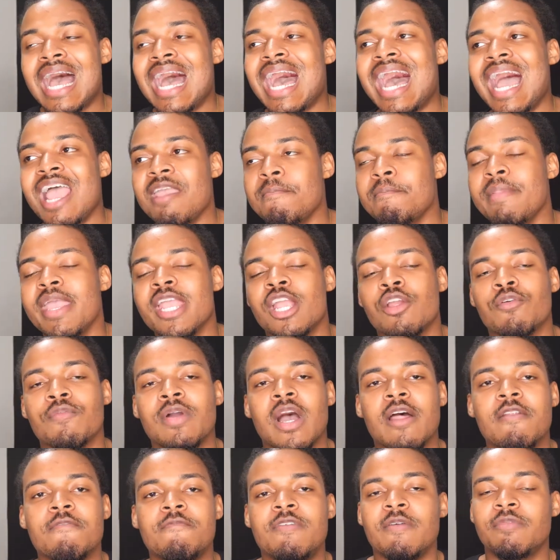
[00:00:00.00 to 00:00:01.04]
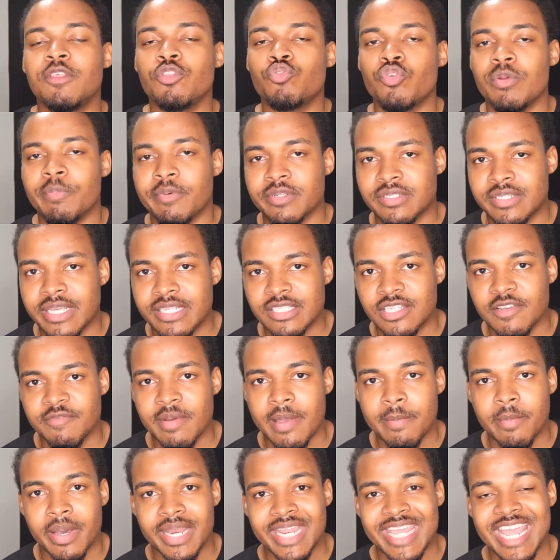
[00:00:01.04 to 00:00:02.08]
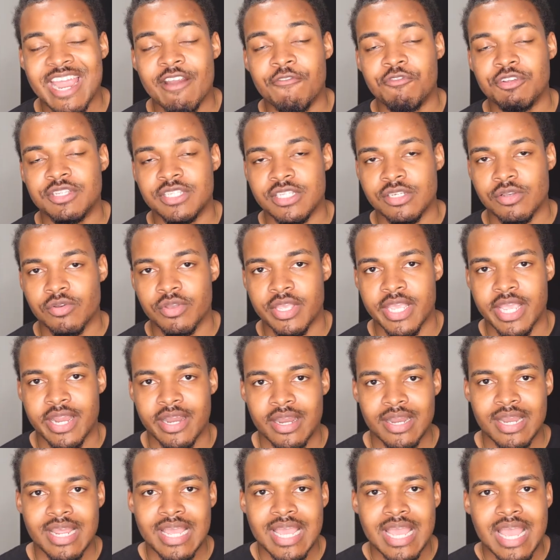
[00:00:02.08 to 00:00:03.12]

i make around 53% of my money every single year